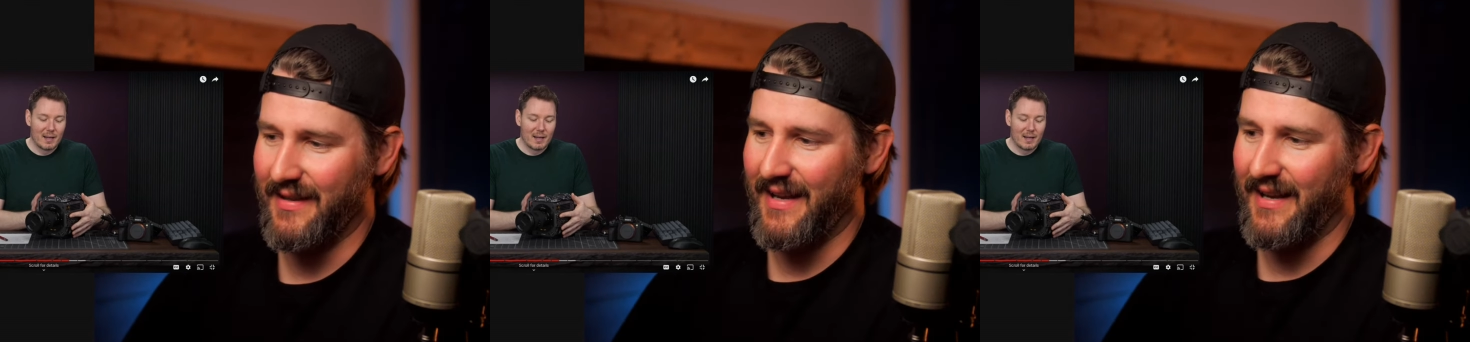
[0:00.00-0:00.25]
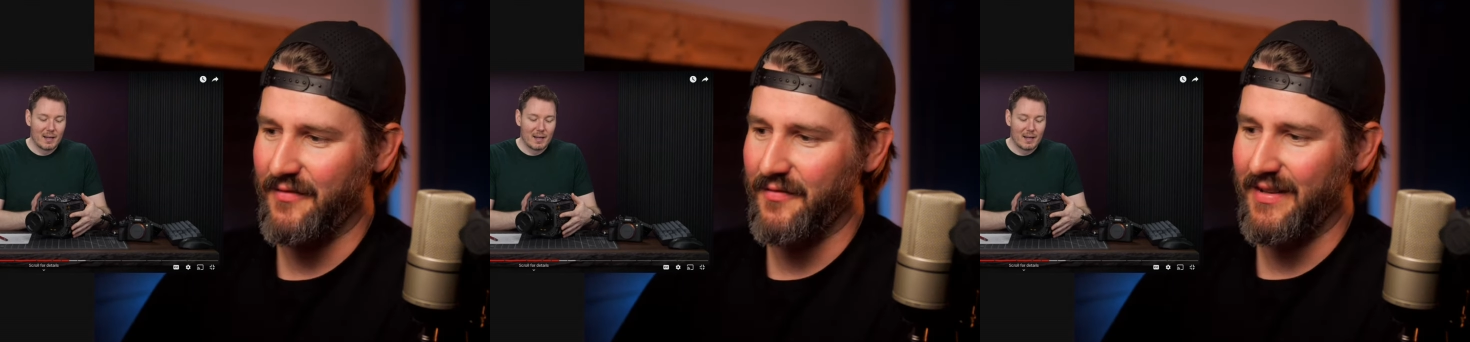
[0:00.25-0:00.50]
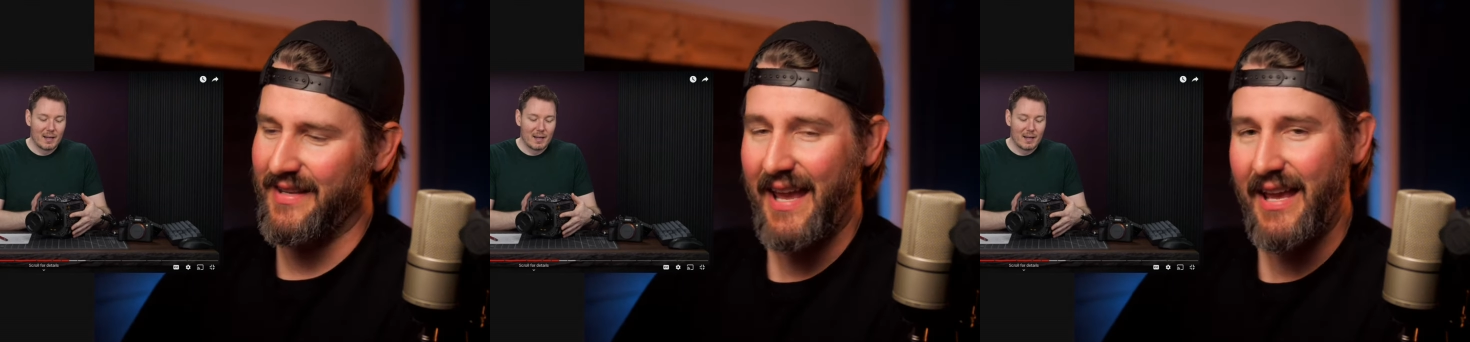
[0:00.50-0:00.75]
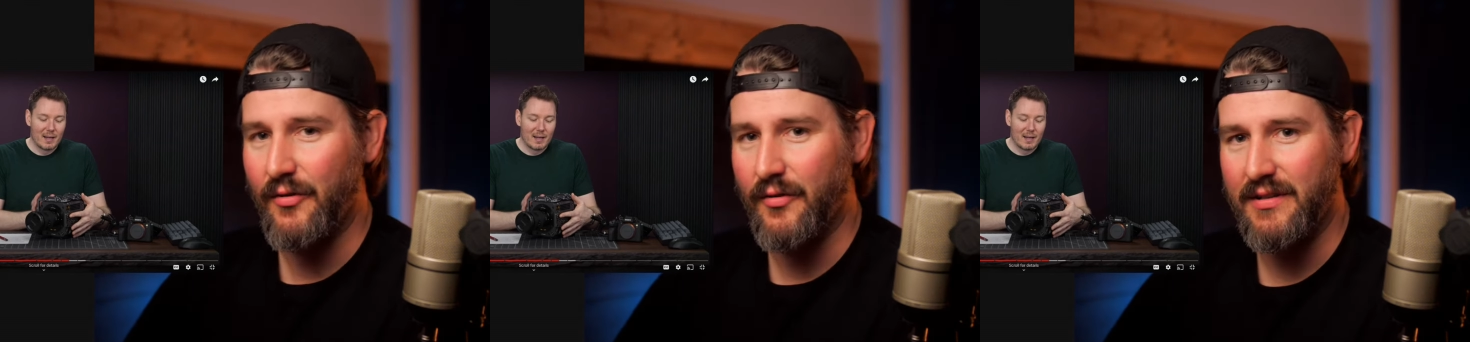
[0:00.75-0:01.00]
Speaker 1: the, kind of
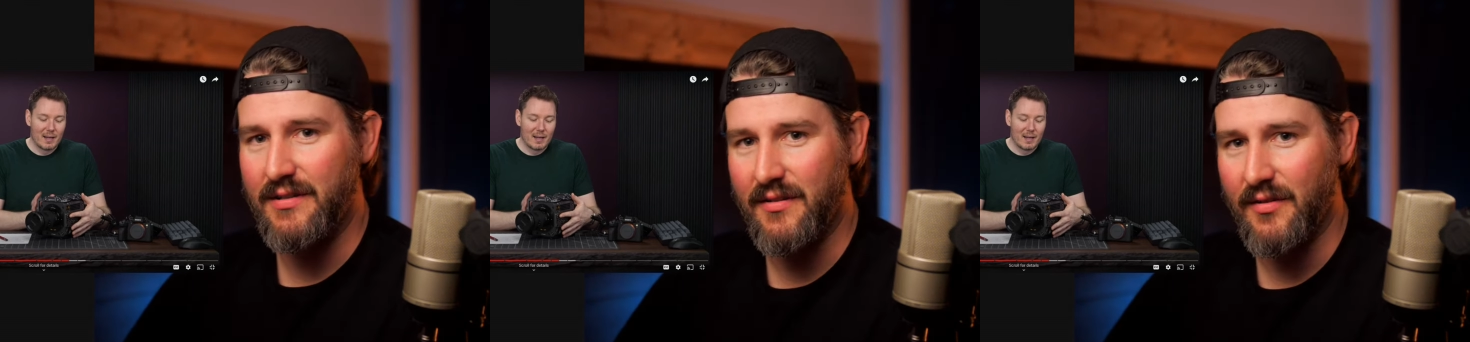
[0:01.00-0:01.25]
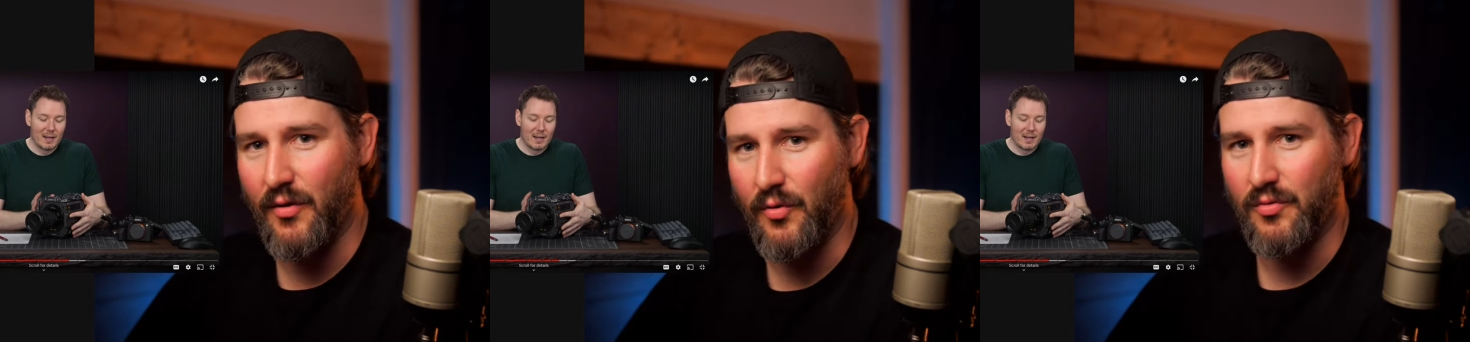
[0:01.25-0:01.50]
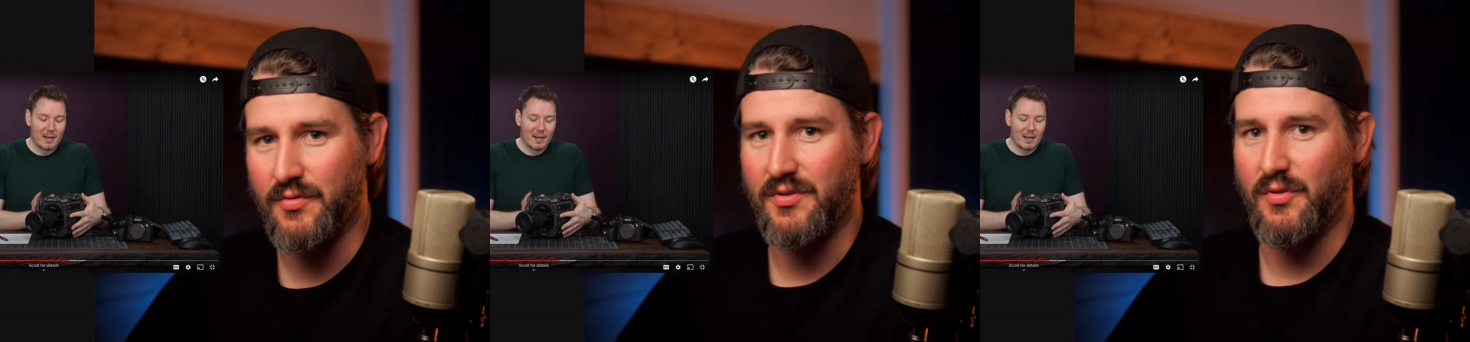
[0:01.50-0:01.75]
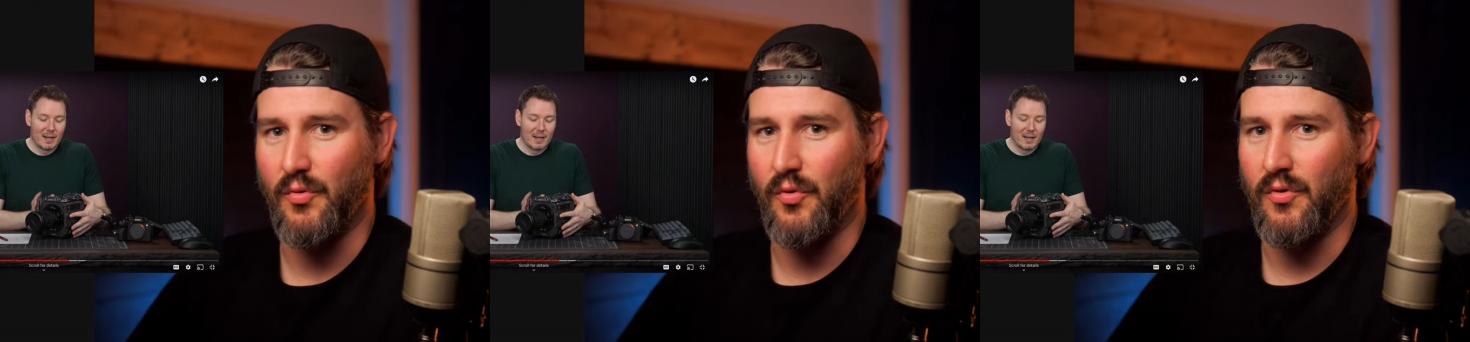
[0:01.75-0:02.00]
catering to the old
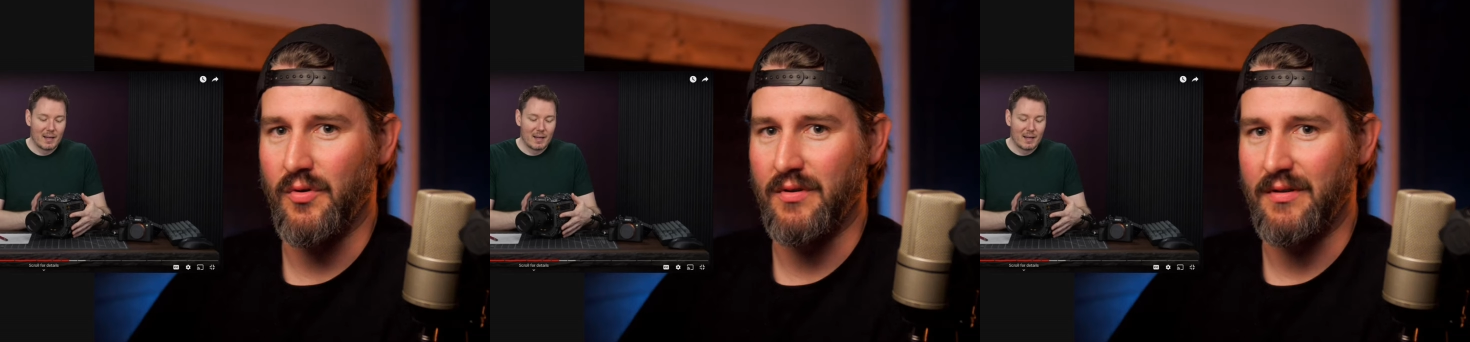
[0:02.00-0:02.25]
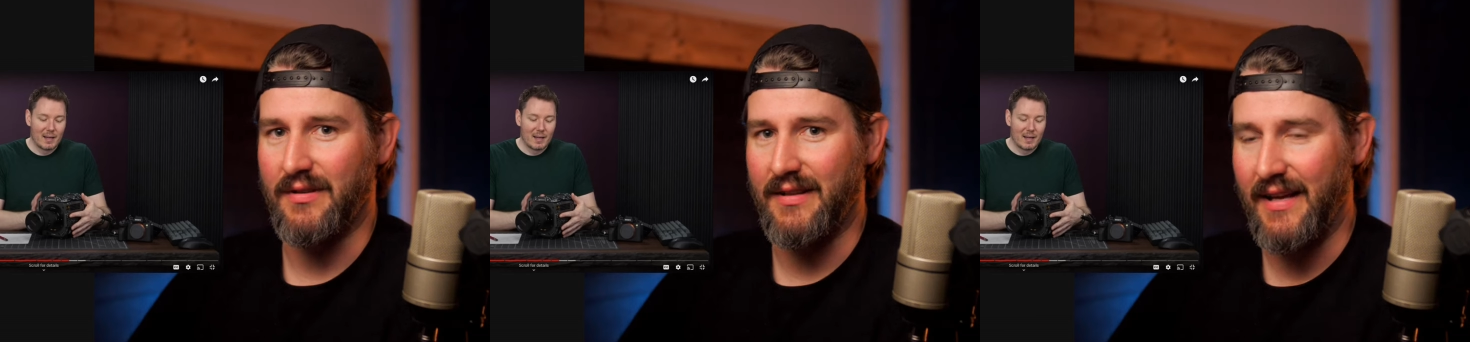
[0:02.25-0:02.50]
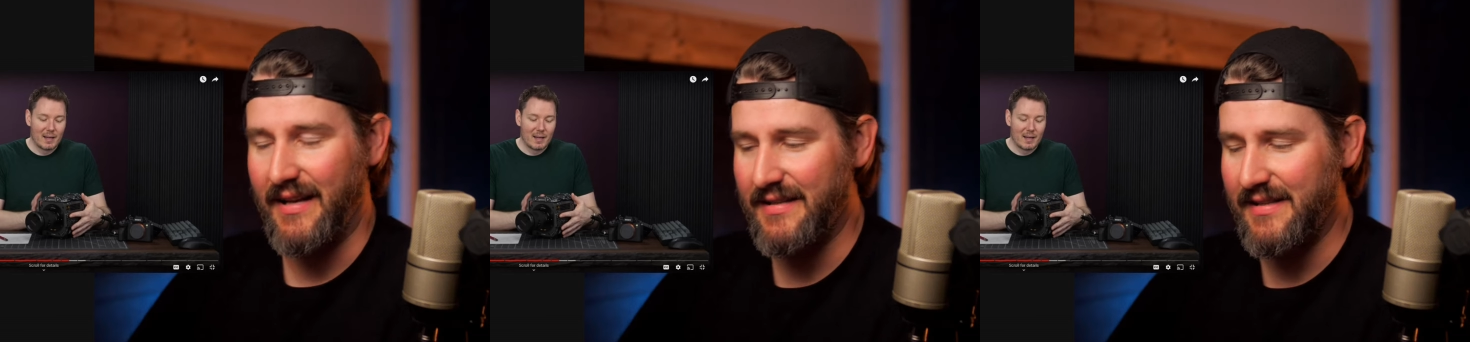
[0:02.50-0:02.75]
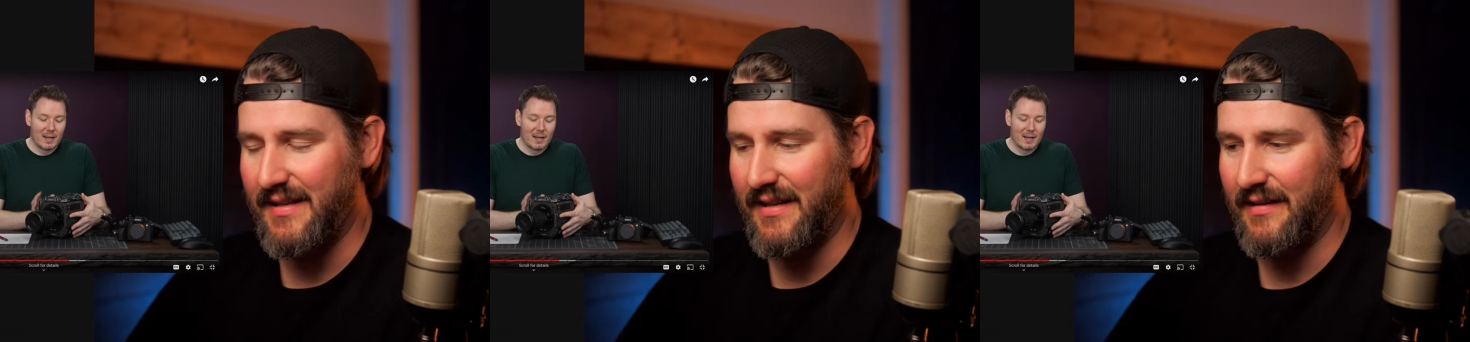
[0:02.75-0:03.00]
school
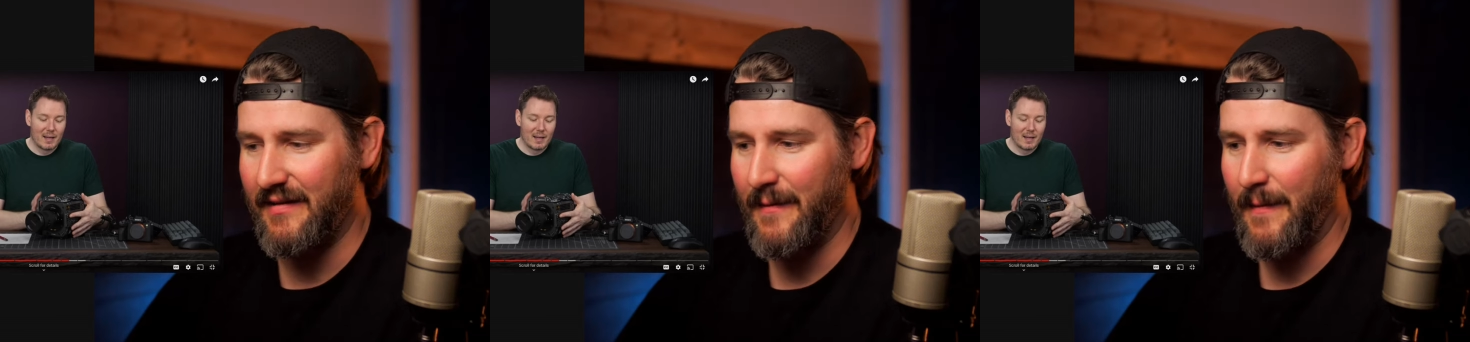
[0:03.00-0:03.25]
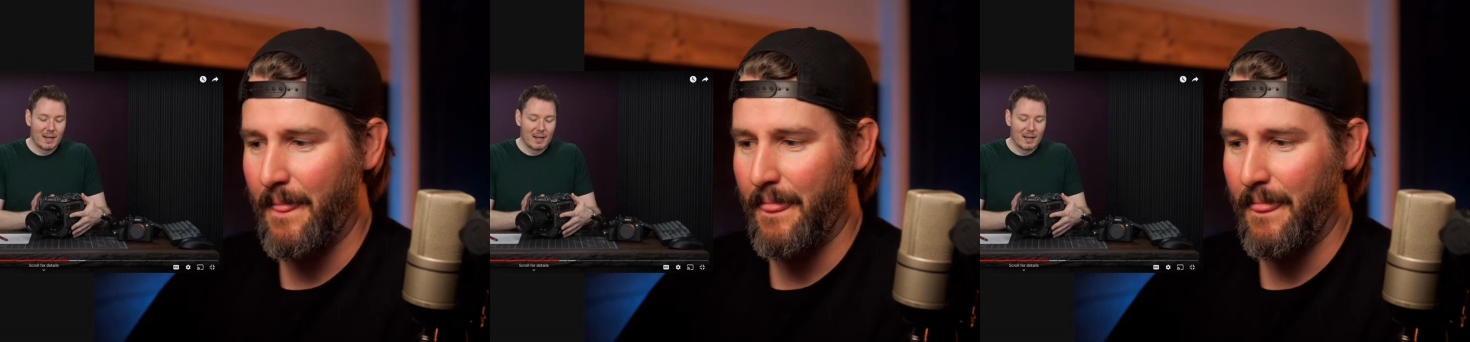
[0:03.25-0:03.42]
legacy